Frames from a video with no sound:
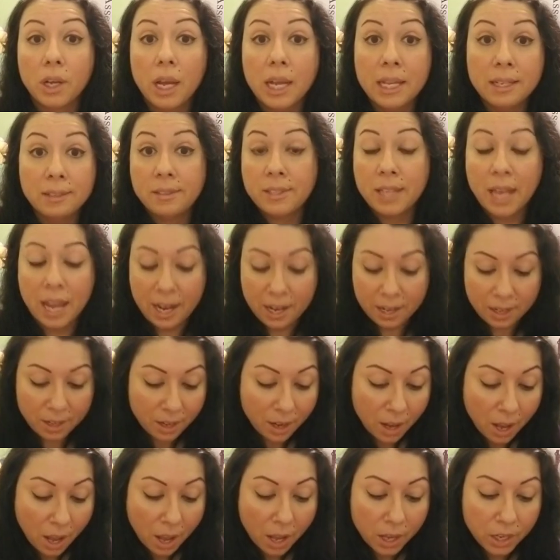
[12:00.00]
insane.
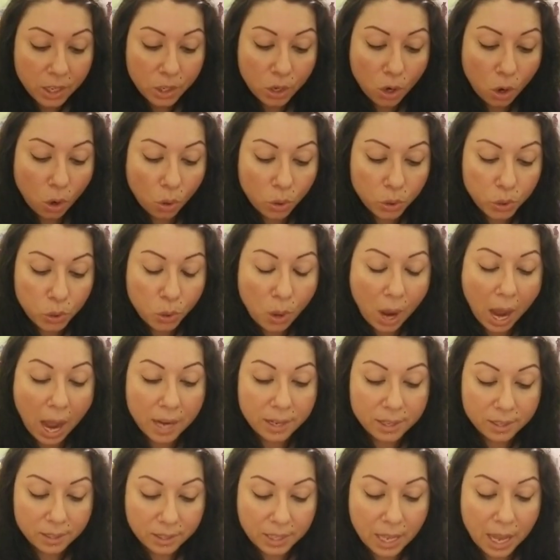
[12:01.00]
You know, you had
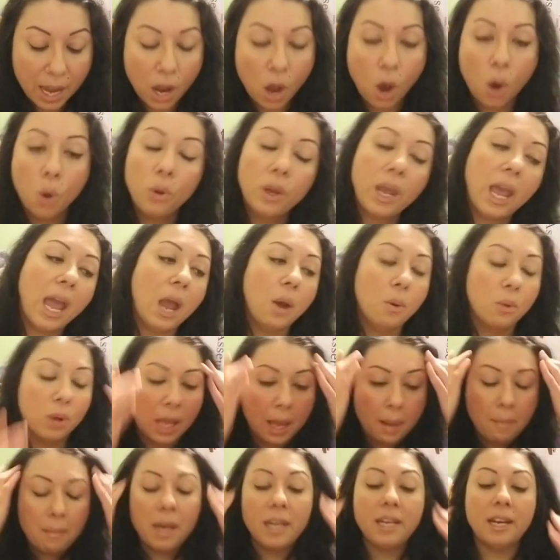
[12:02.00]
to say, okay, well,
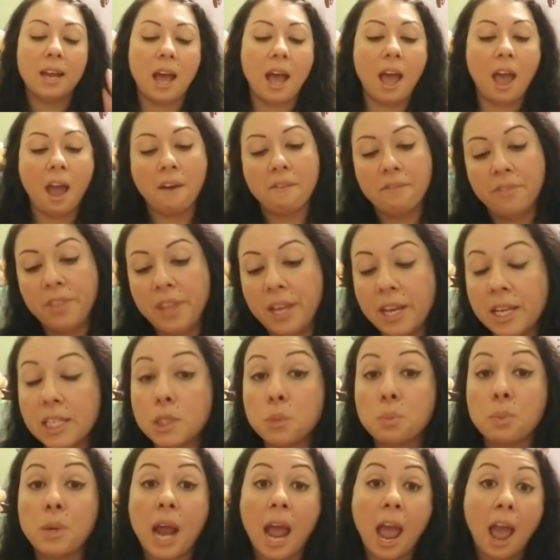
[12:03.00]
I might not have this,
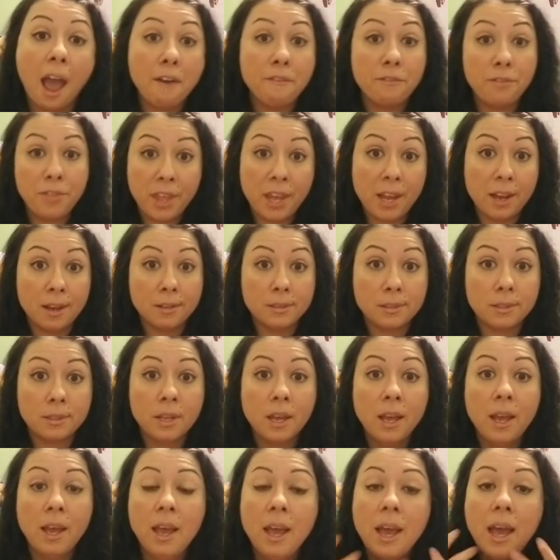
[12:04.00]
but I have this.
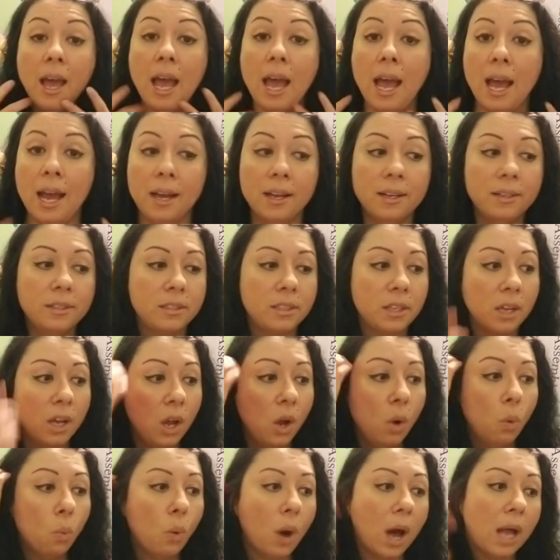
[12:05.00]
And
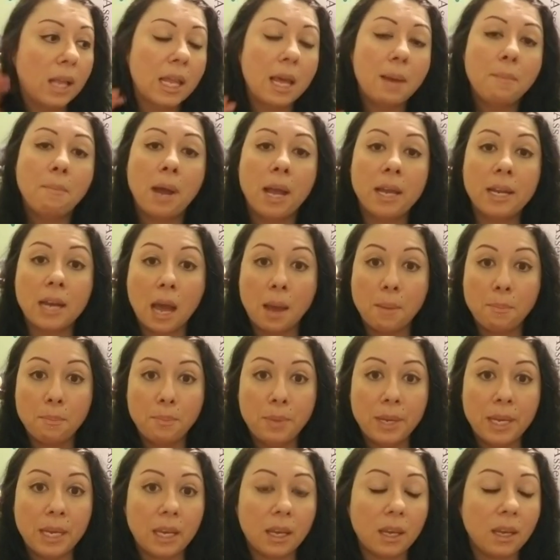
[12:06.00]
while I might not
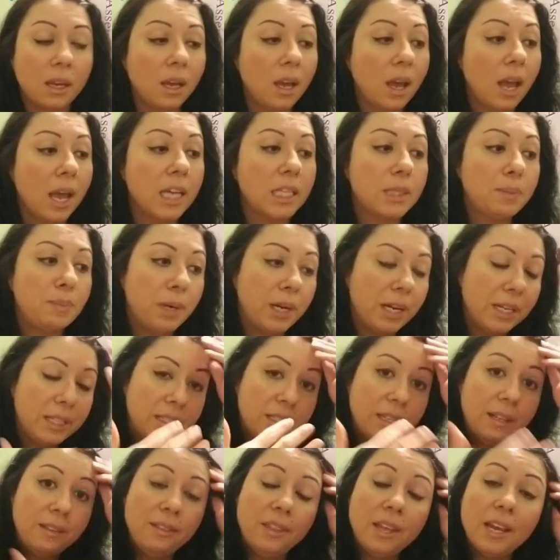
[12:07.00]
be
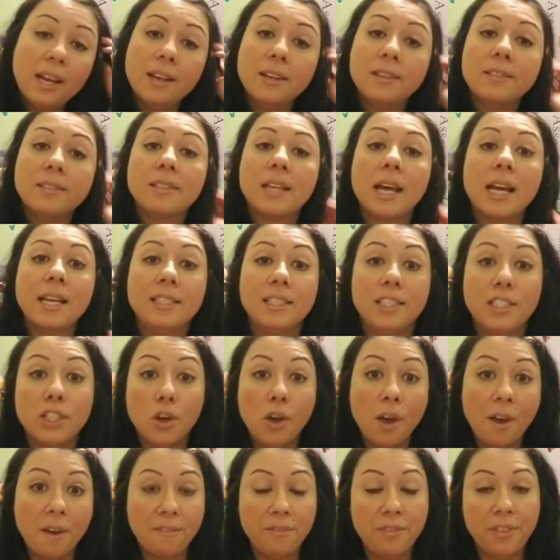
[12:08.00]
experiencing this, I still
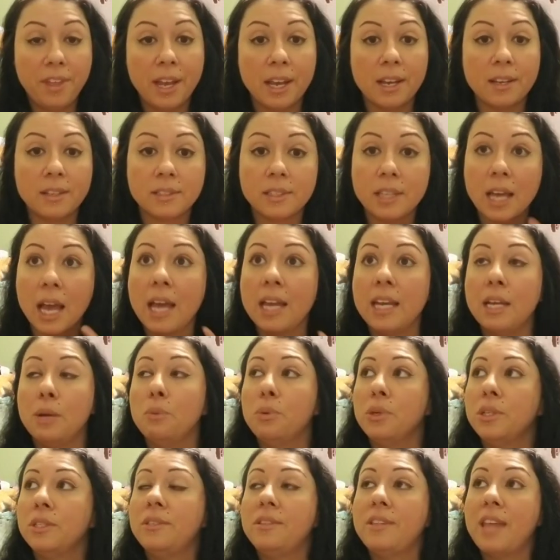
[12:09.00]
have this. And it
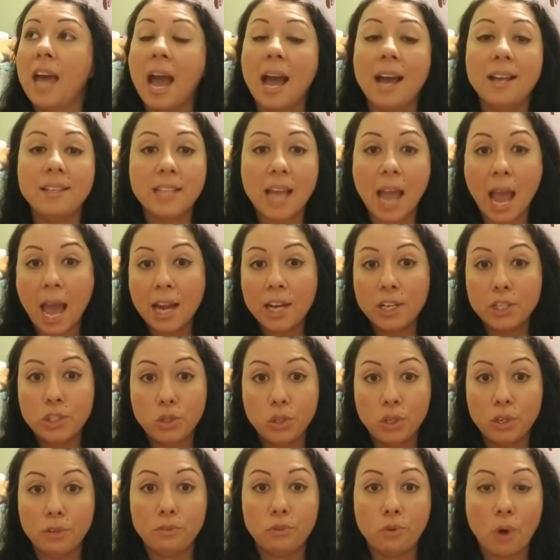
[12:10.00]
was that
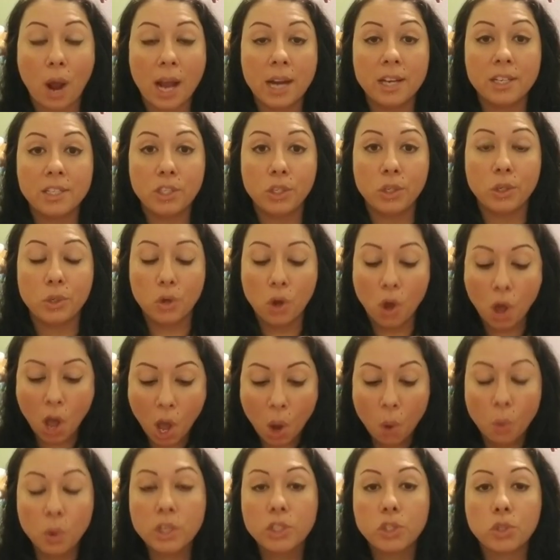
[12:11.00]
attitude of gratitude
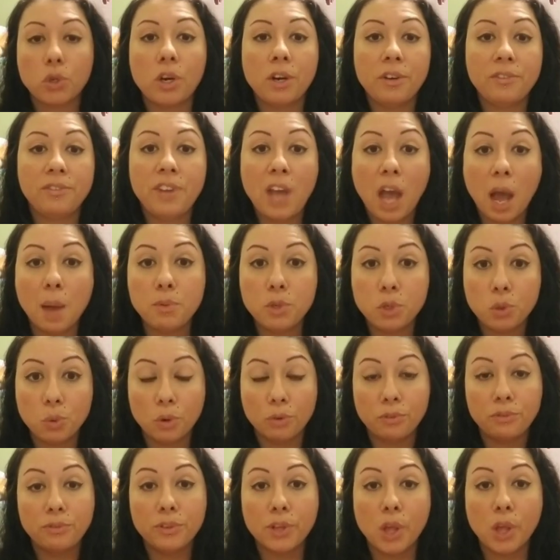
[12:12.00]
which sort of kept you
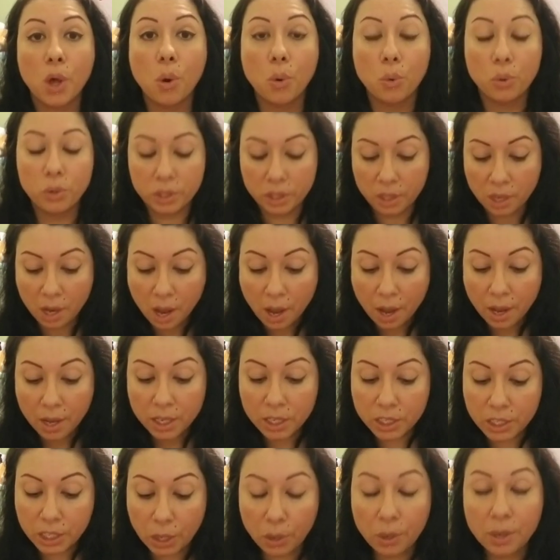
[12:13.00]
afloat
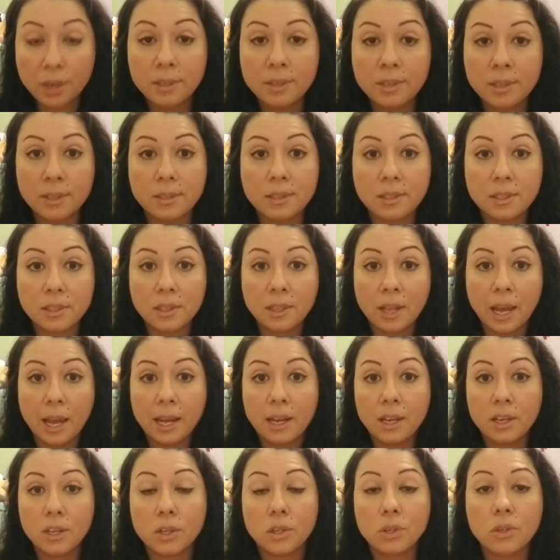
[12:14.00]
during this
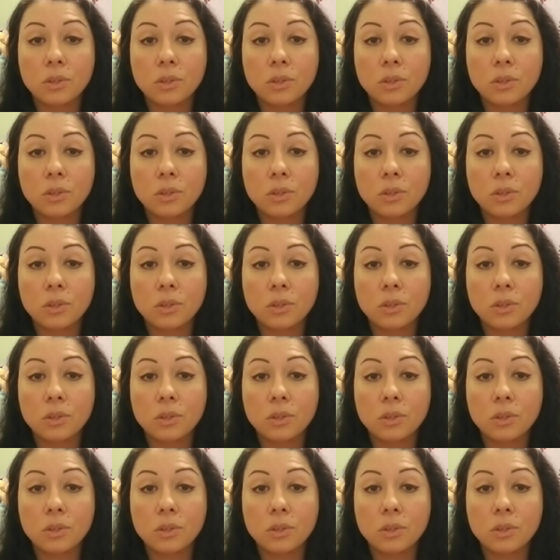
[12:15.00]
like